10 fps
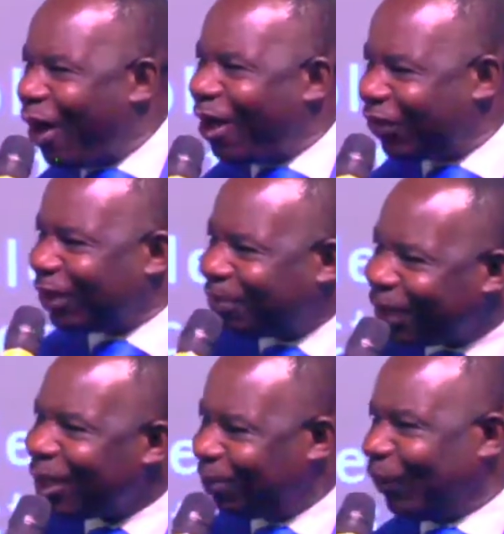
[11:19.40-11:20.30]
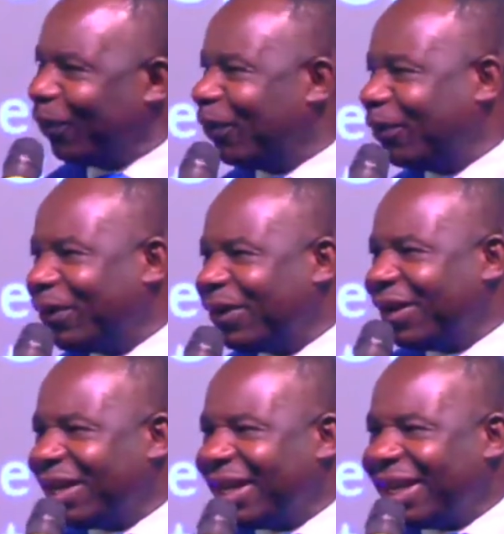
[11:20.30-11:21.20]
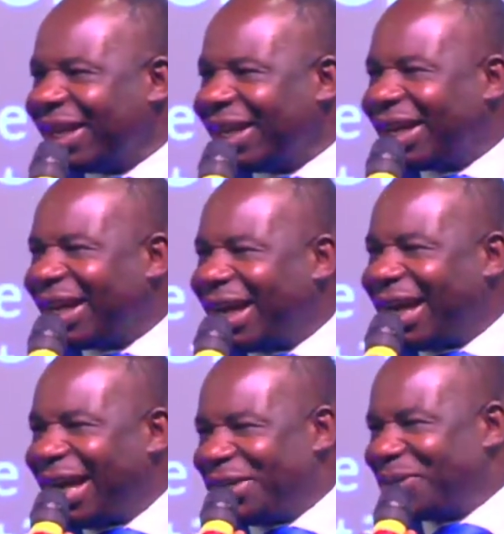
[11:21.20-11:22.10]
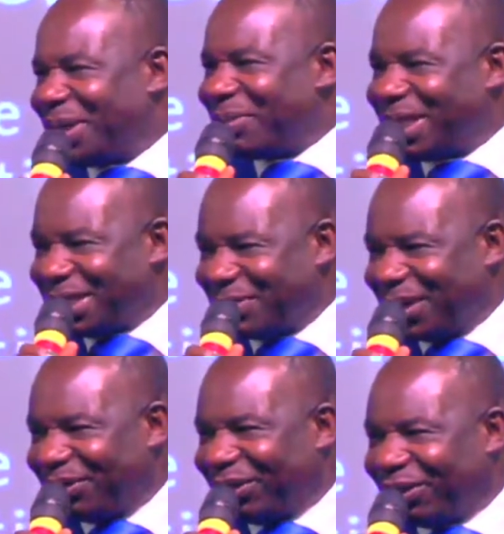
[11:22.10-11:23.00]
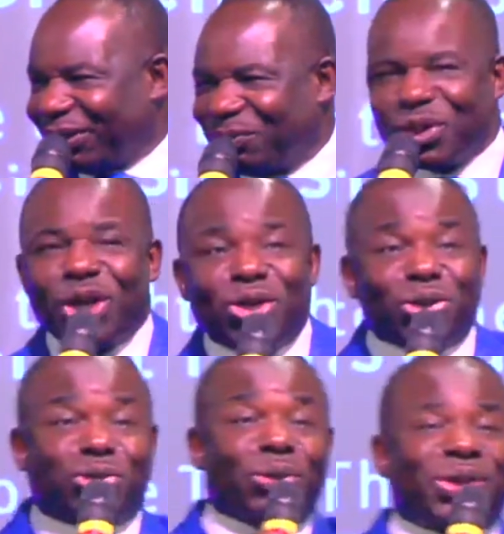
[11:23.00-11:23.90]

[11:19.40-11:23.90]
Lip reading: other people. Are you with me this morning, church? So two